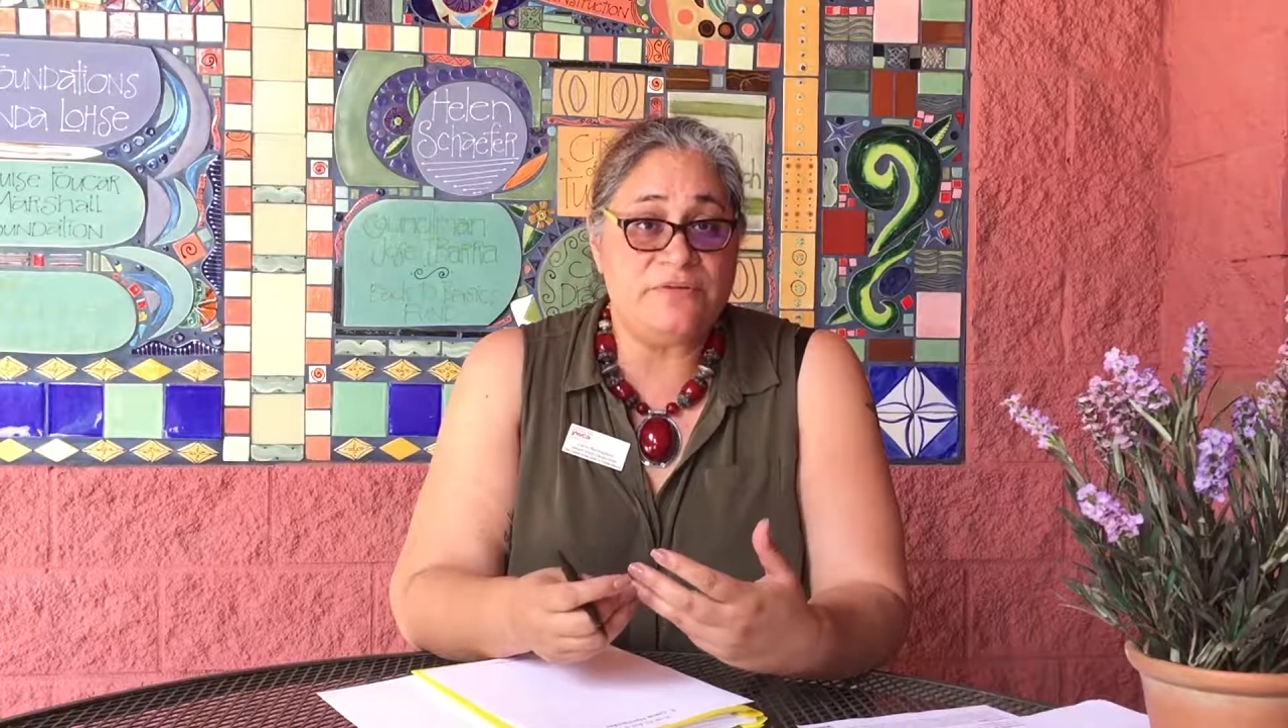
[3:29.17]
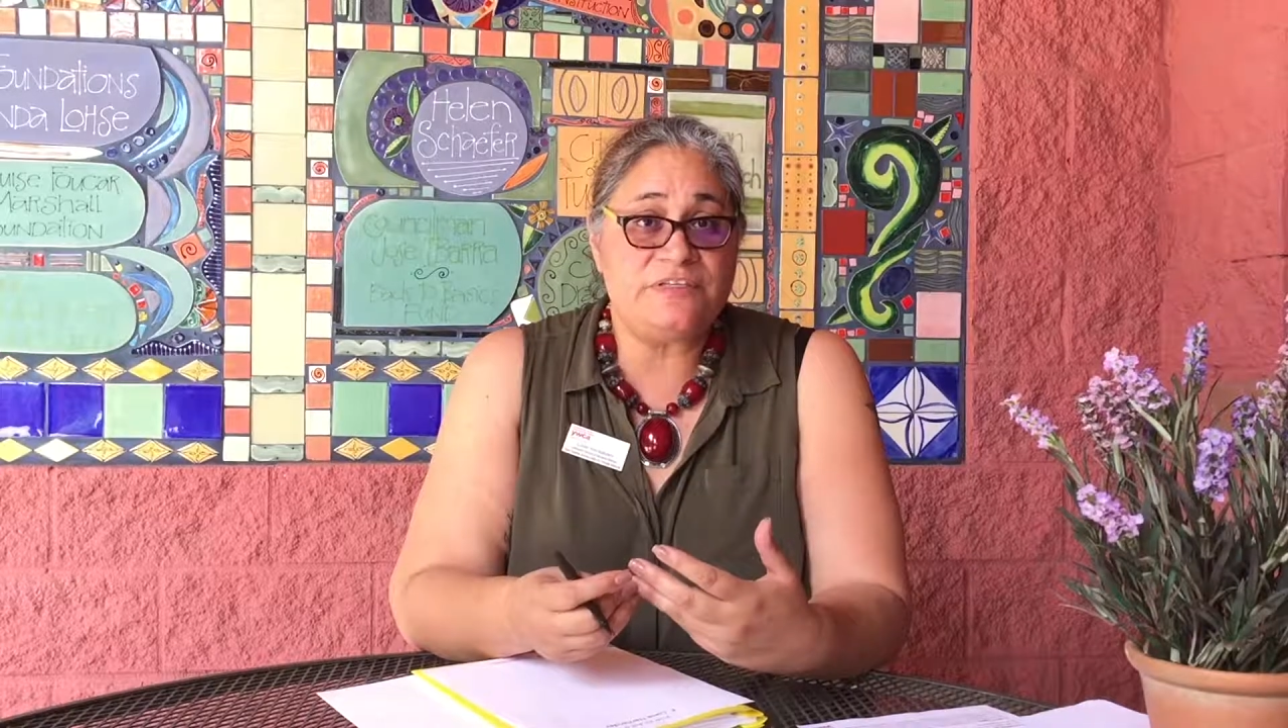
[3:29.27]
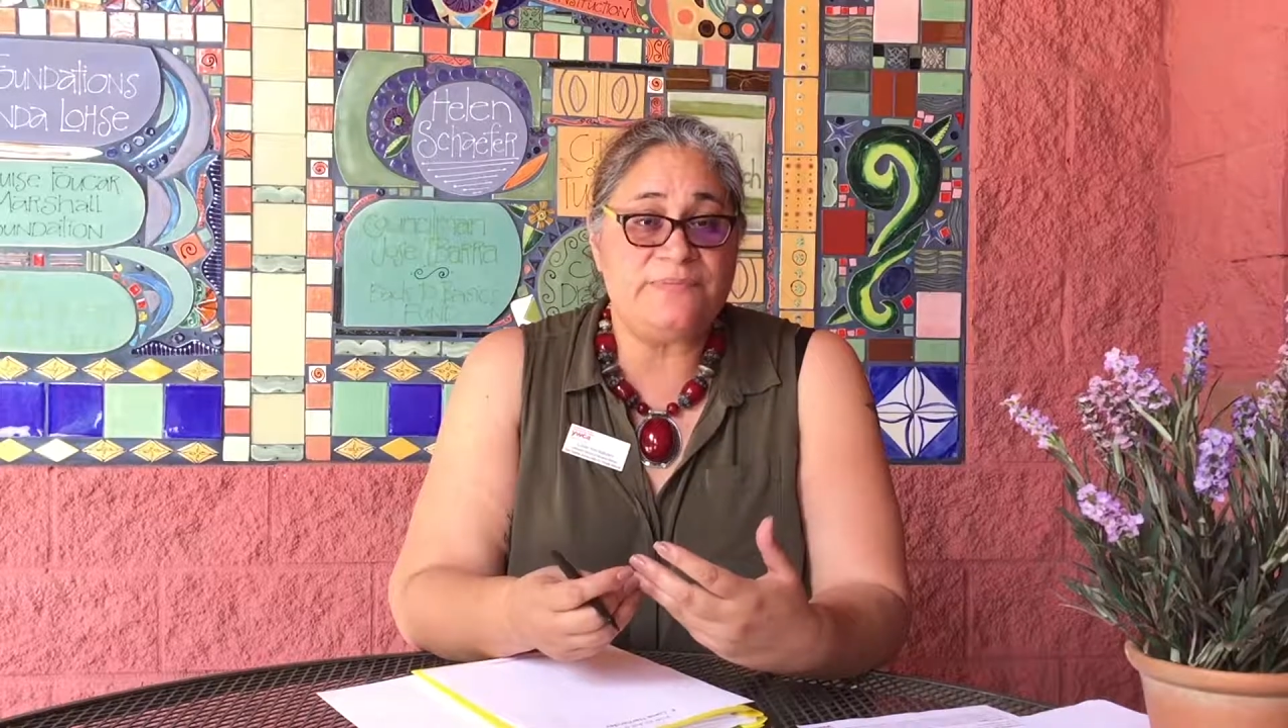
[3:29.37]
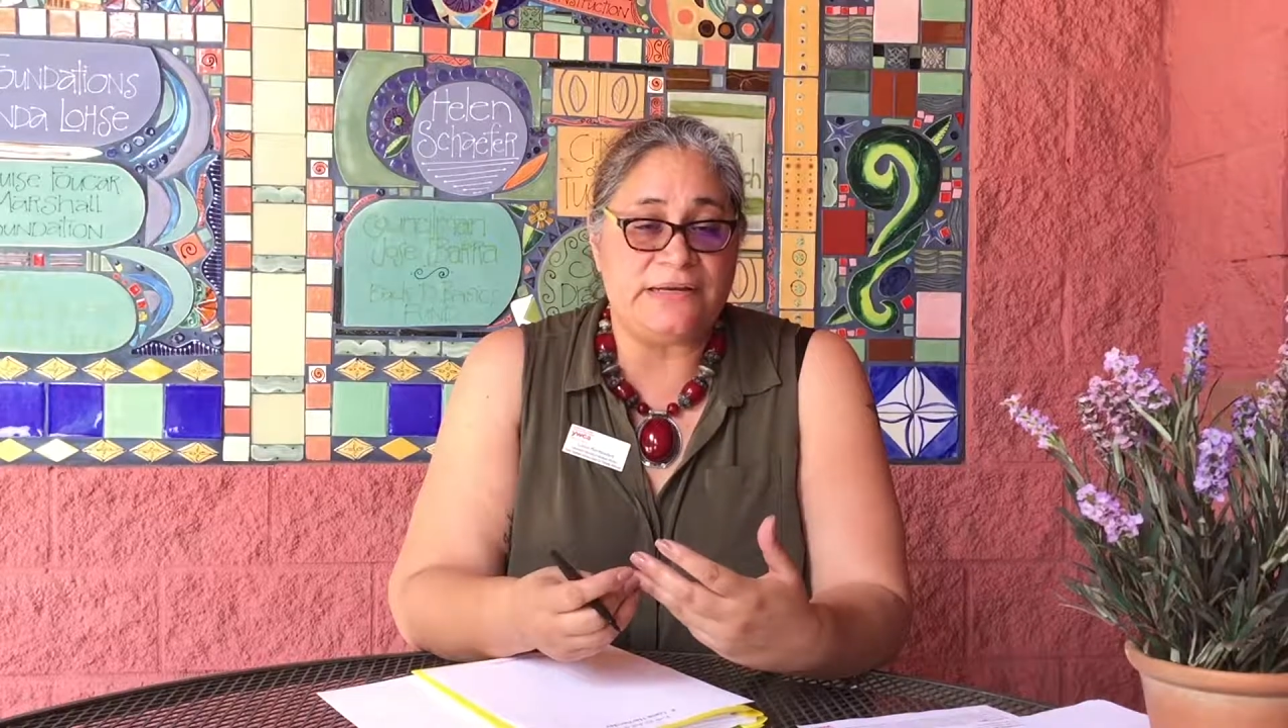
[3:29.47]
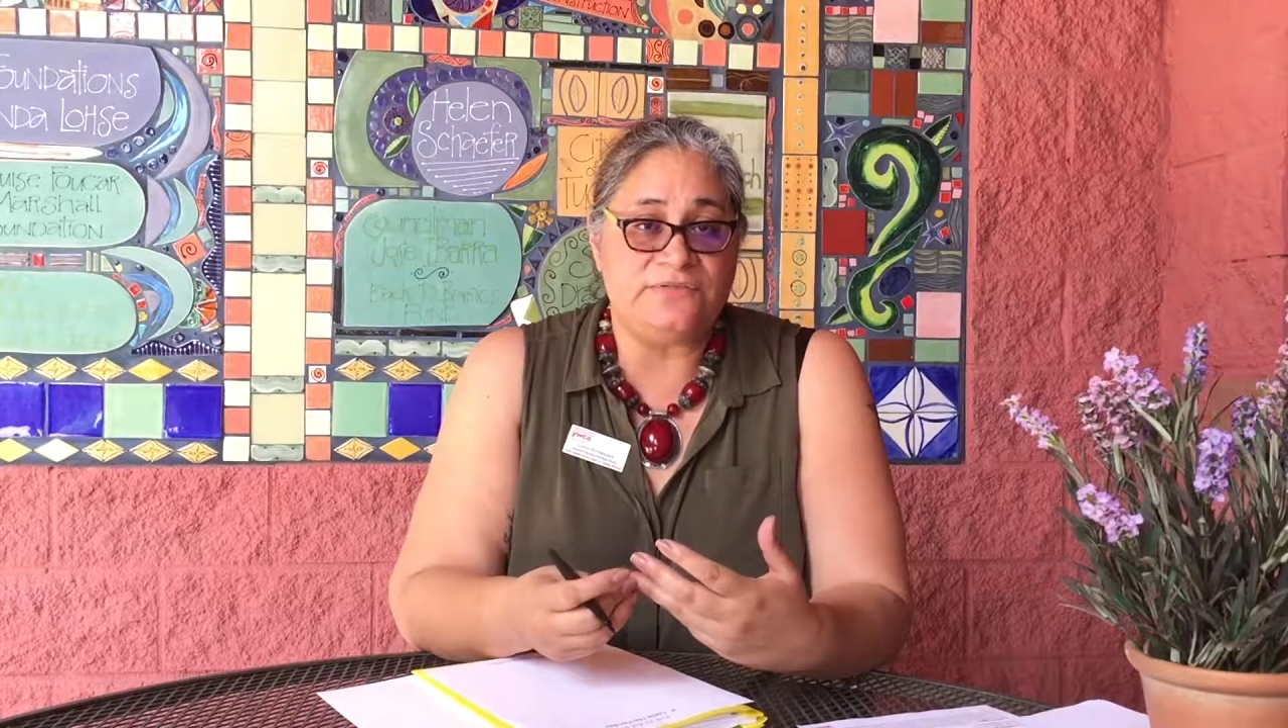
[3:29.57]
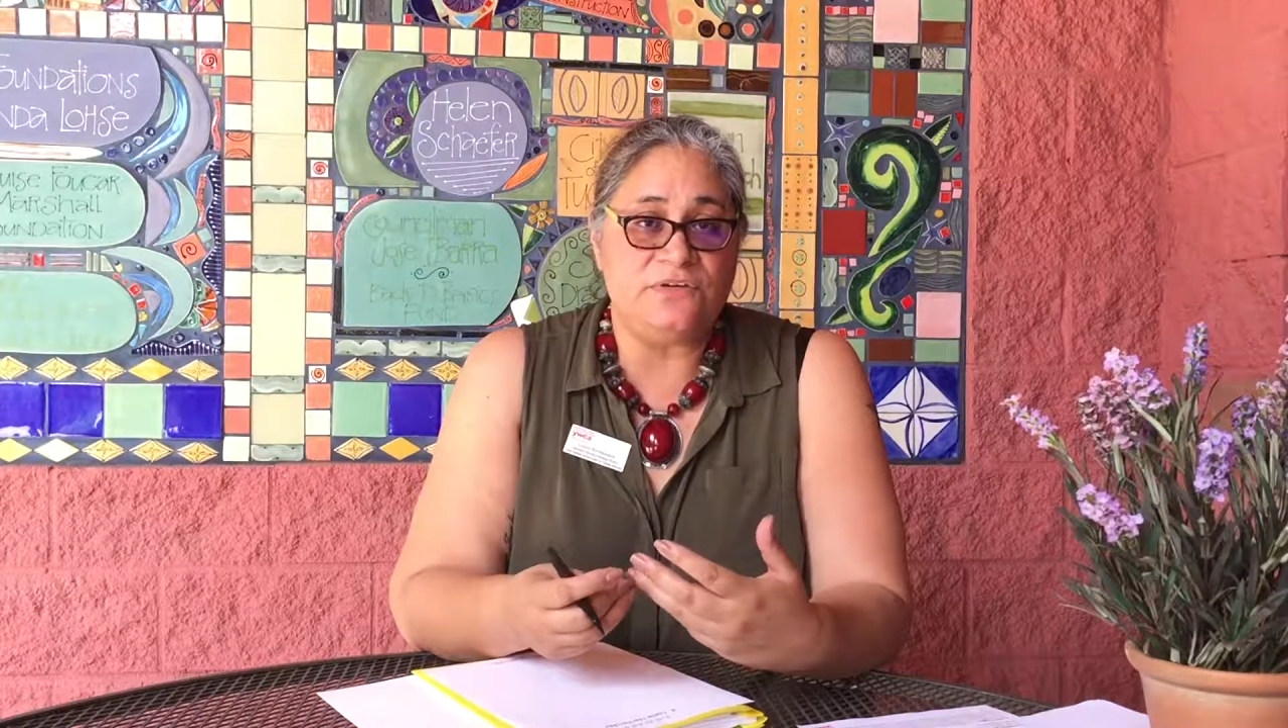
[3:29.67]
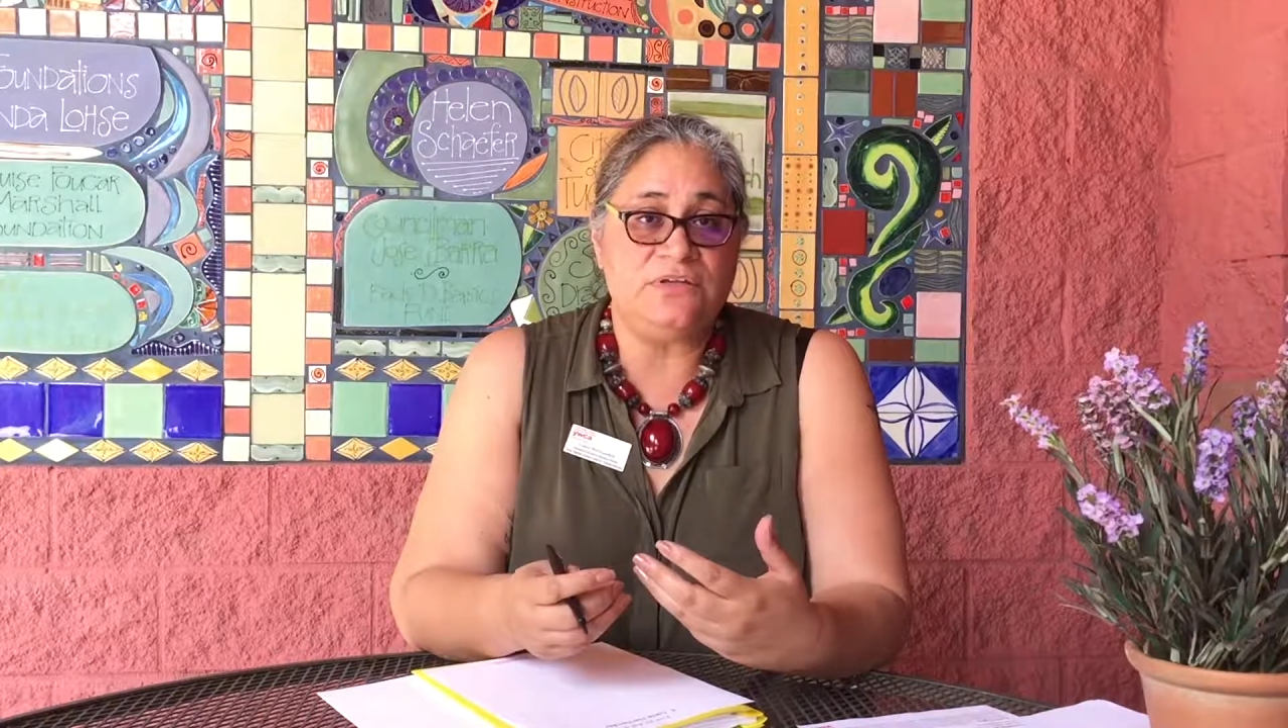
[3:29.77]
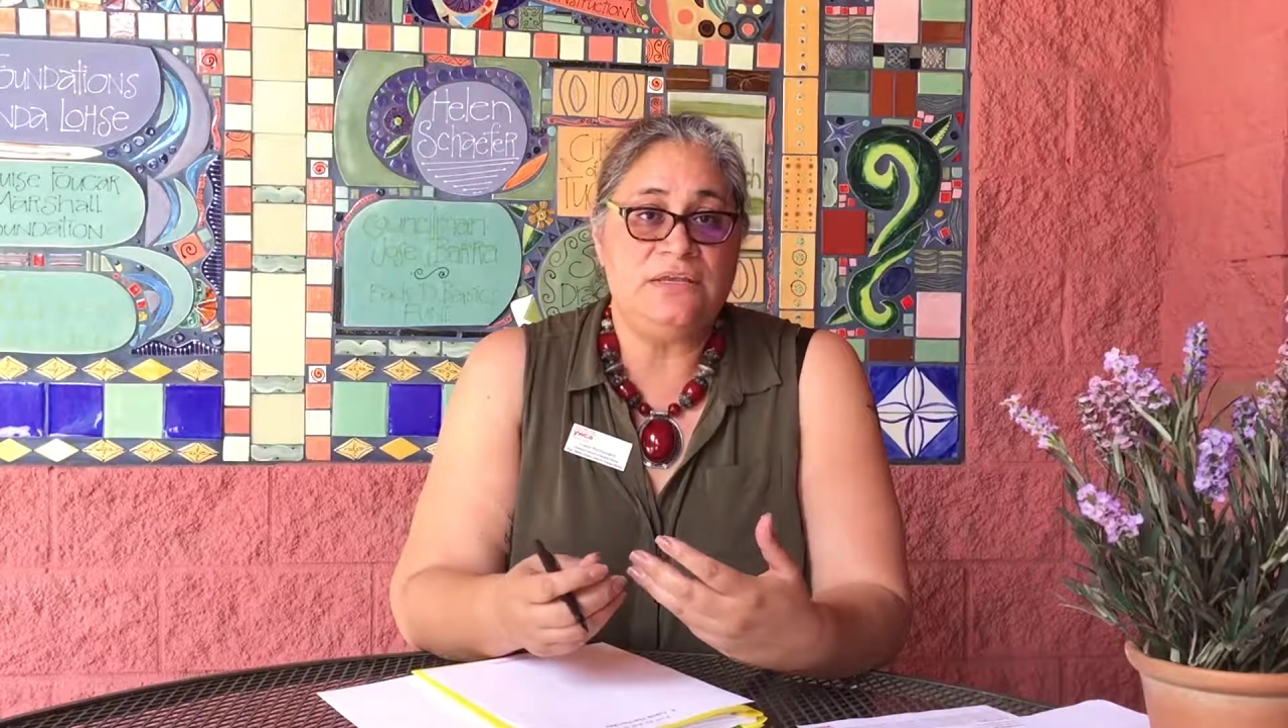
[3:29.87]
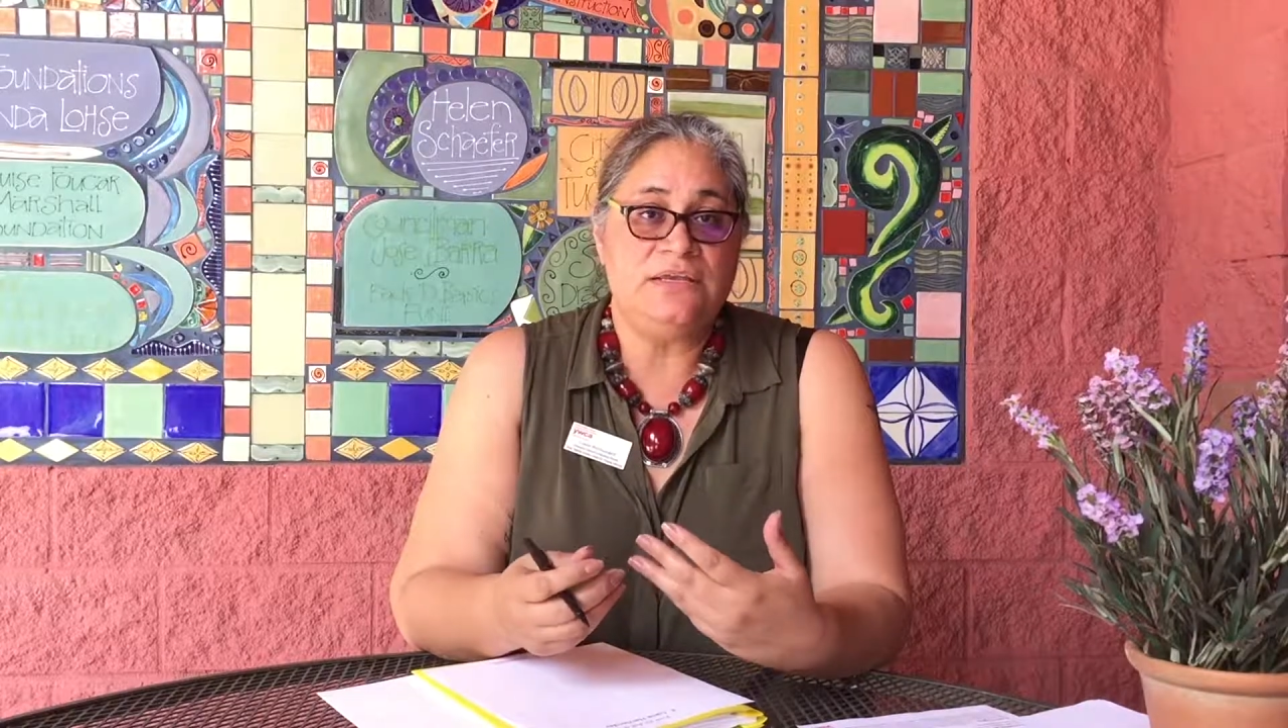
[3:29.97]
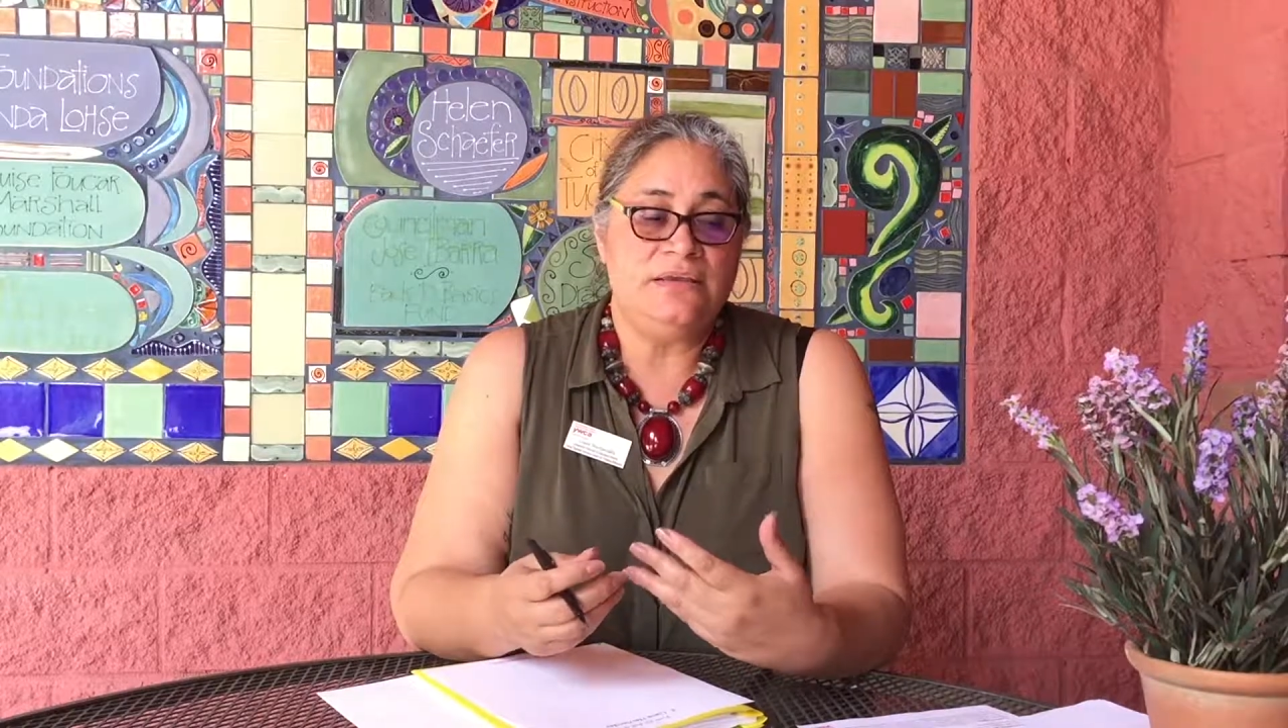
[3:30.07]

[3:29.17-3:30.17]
respectful